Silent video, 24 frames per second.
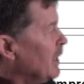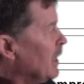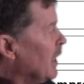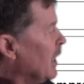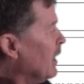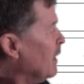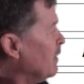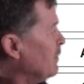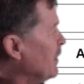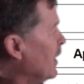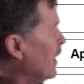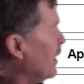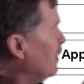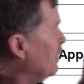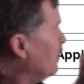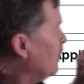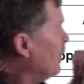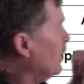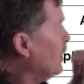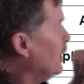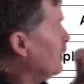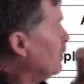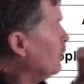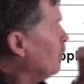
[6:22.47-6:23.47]
and that
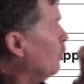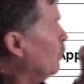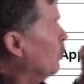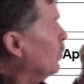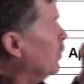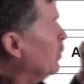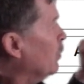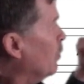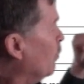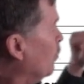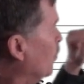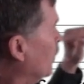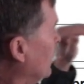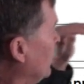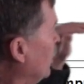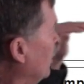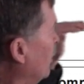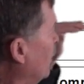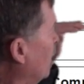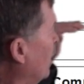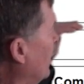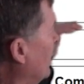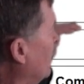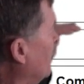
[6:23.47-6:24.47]

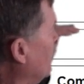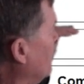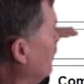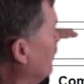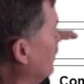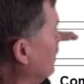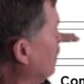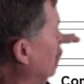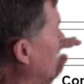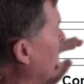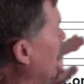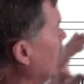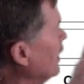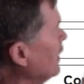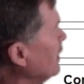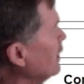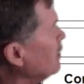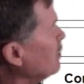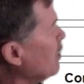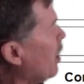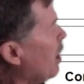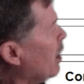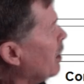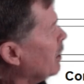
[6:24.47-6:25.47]
we're
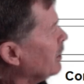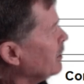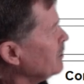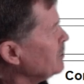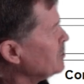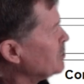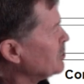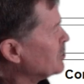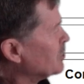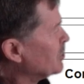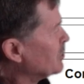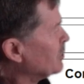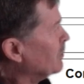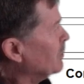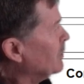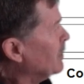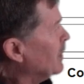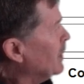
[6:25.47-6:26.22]
gaining knowledge,